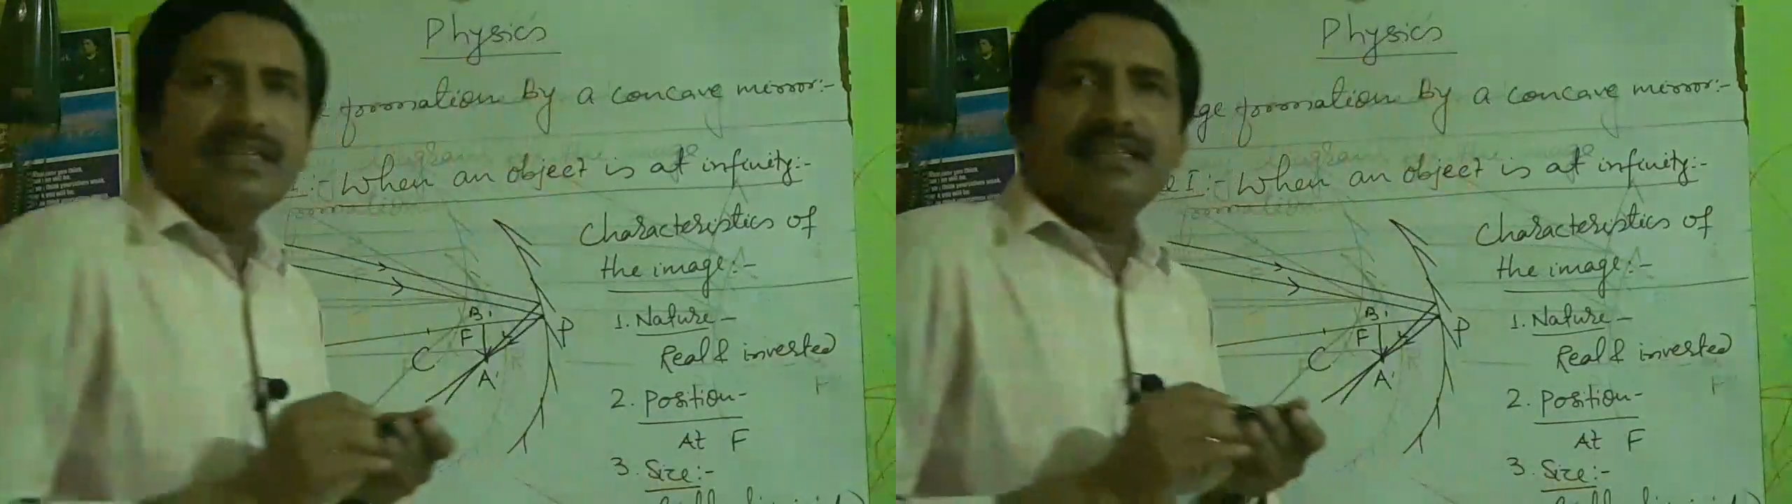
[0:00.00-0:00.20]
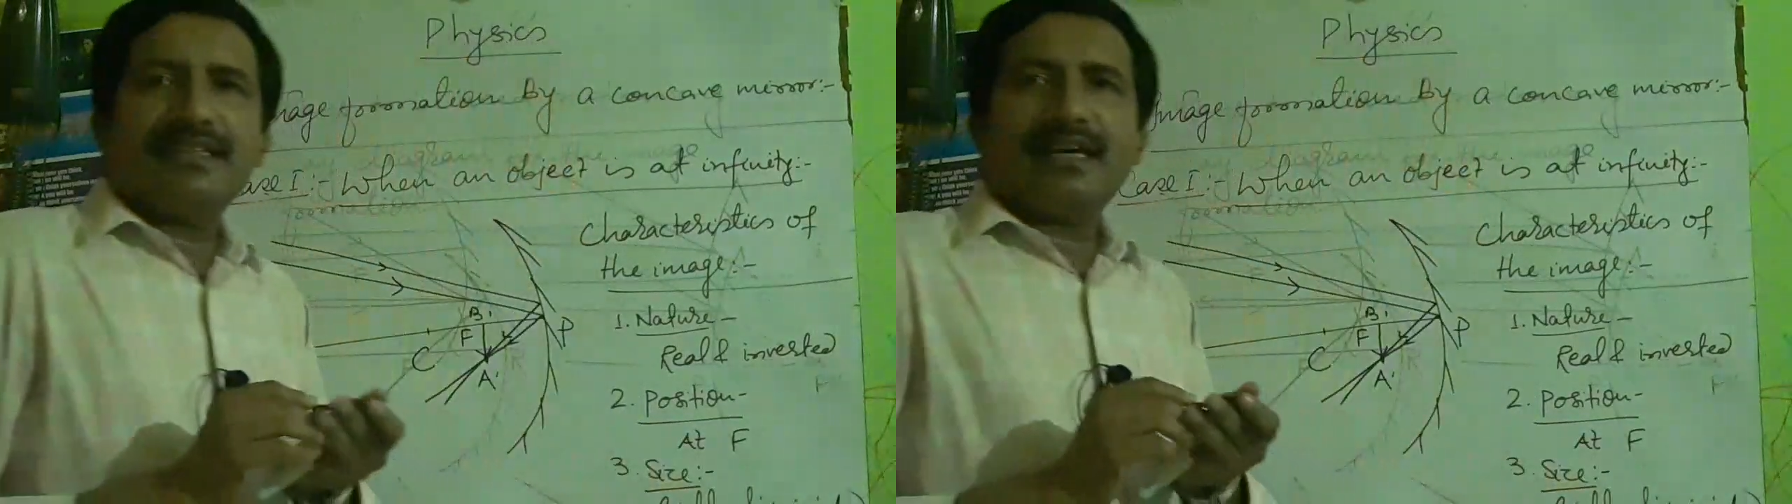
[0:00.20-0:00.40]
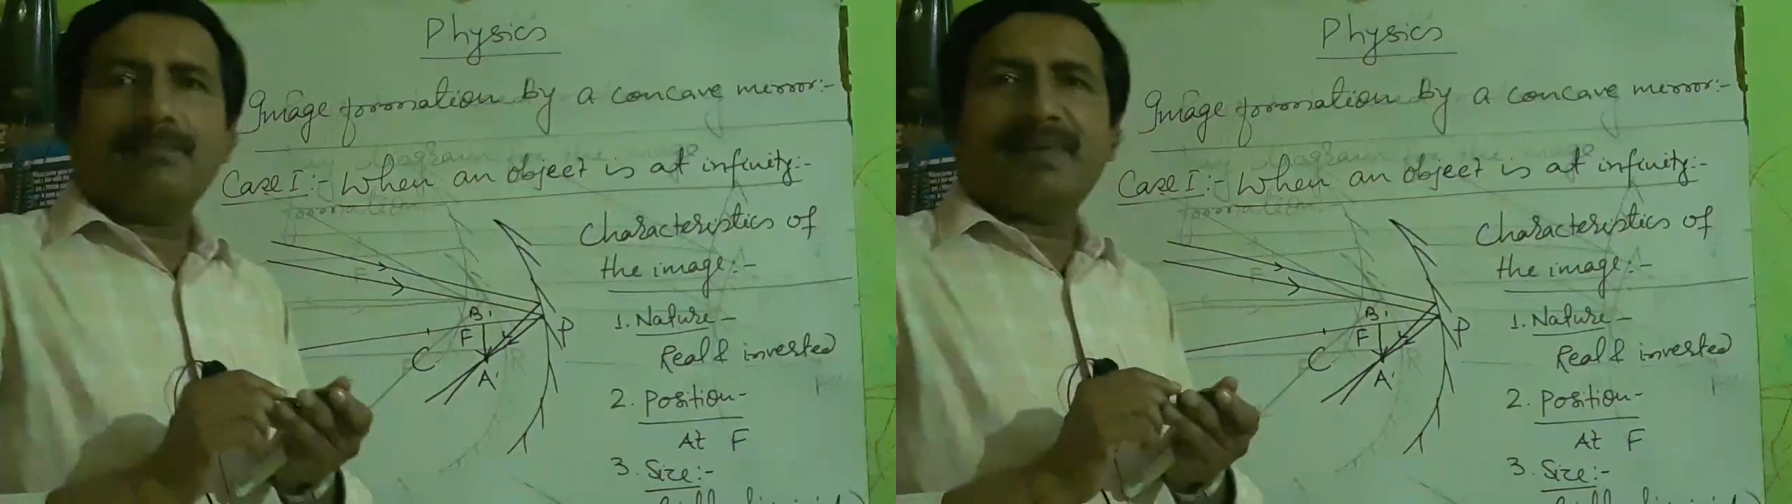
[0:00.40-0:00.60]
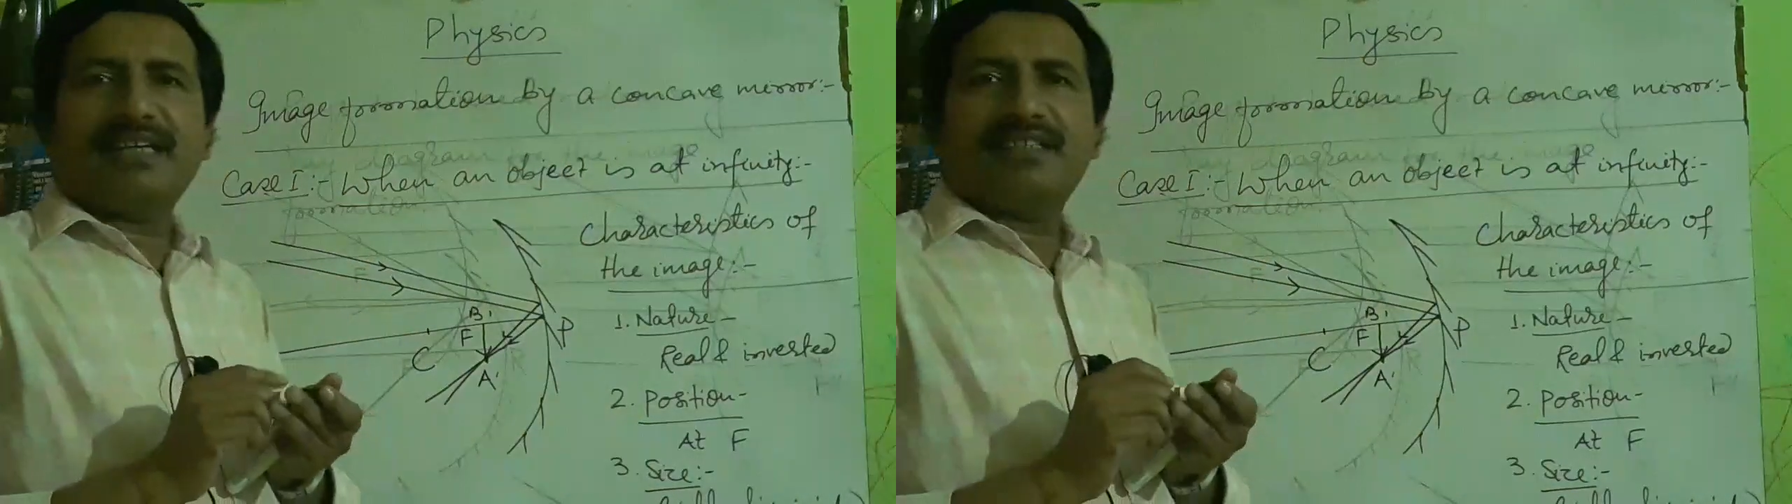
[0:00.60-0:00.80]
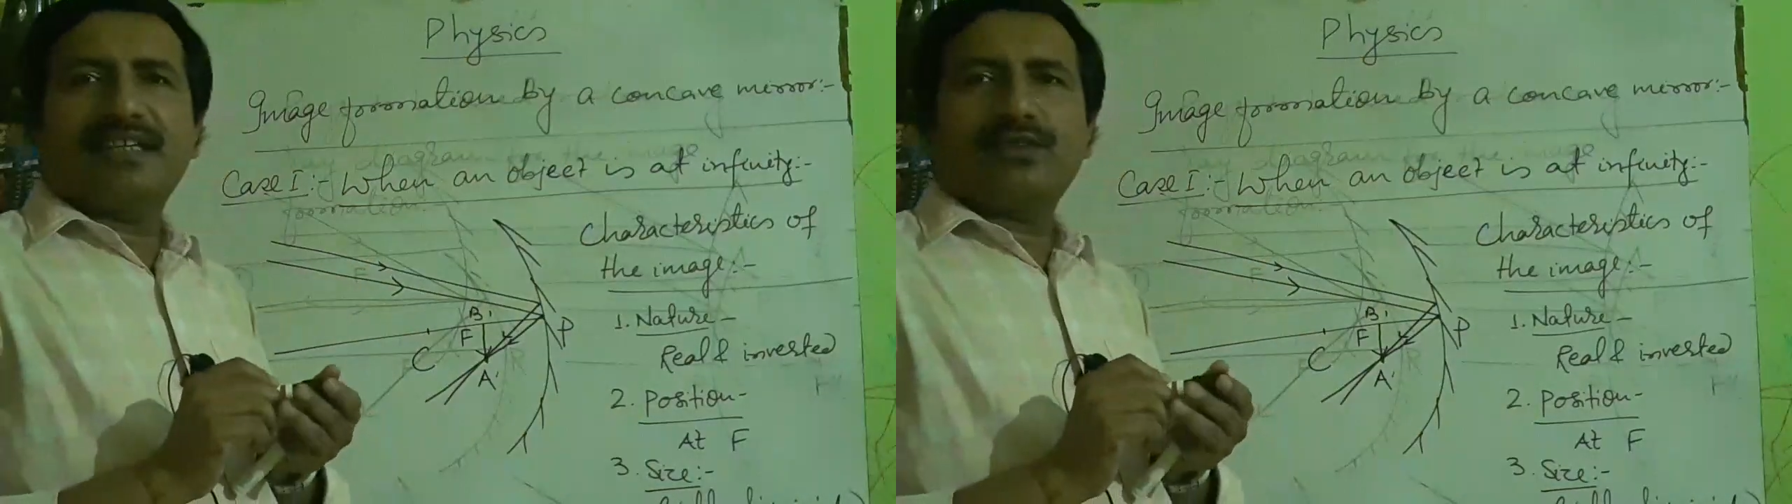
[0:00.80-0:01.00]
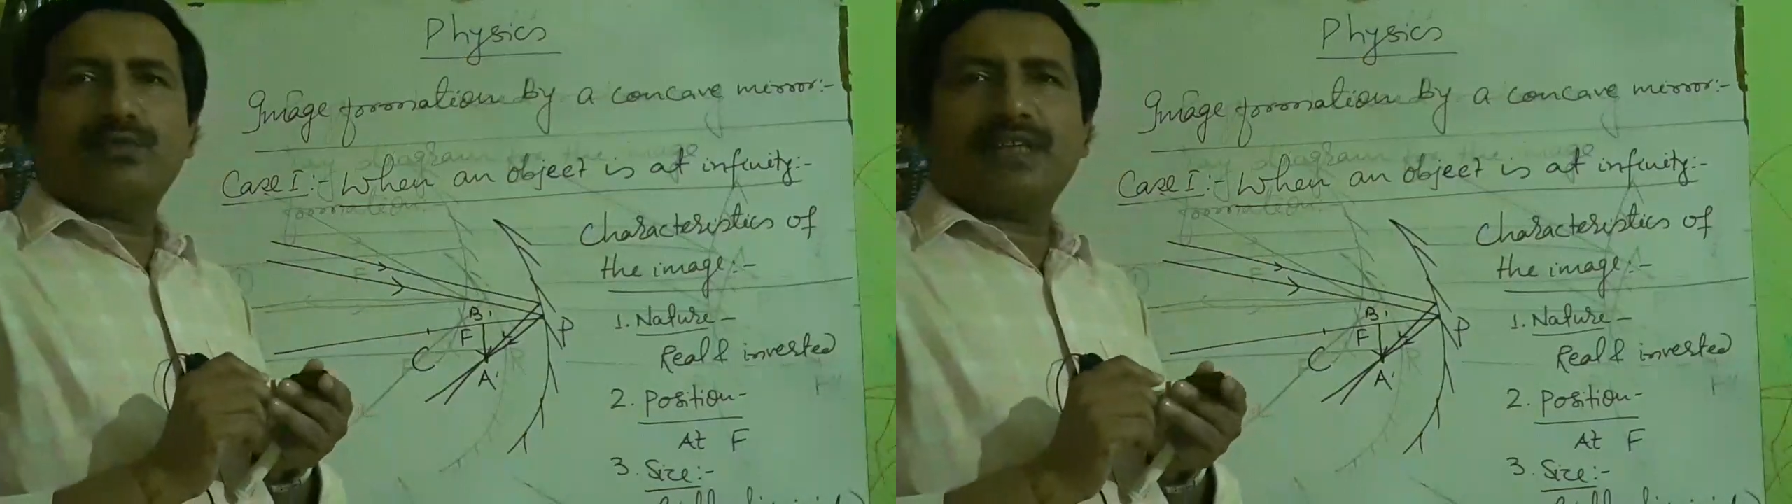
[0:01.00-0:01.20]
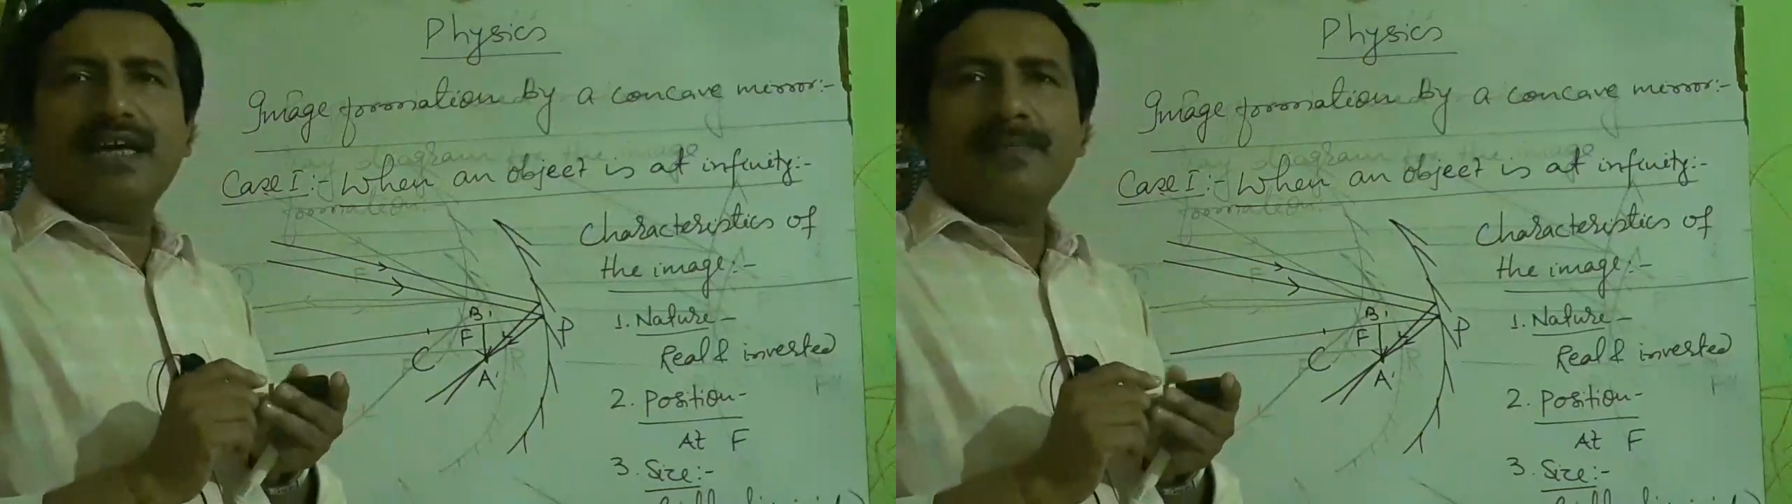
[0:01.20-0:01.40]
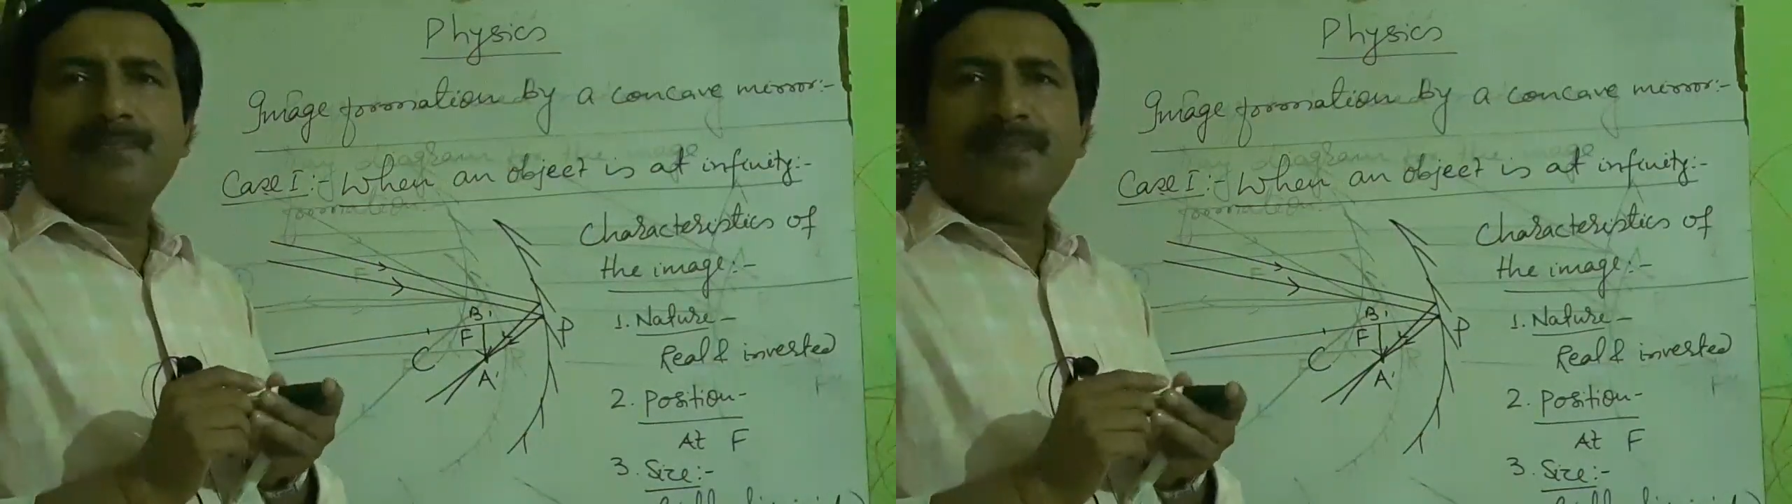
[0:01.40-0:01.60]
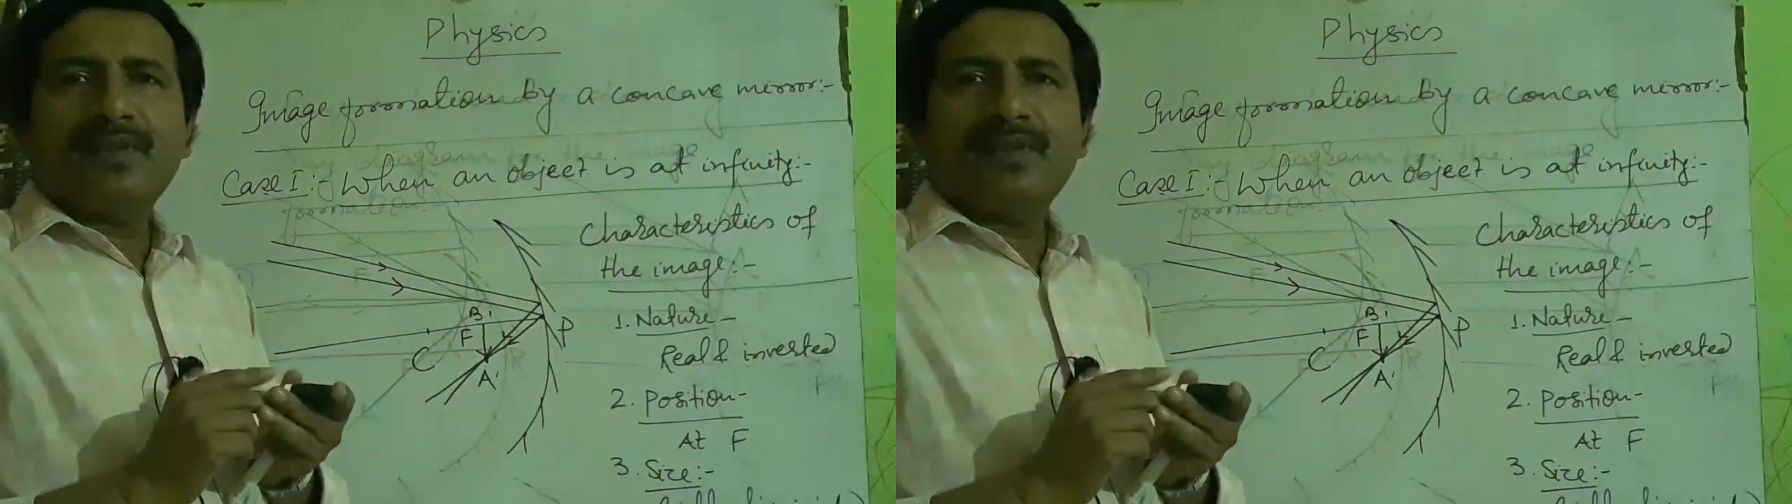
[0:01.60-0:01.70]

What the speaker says: in comparison to the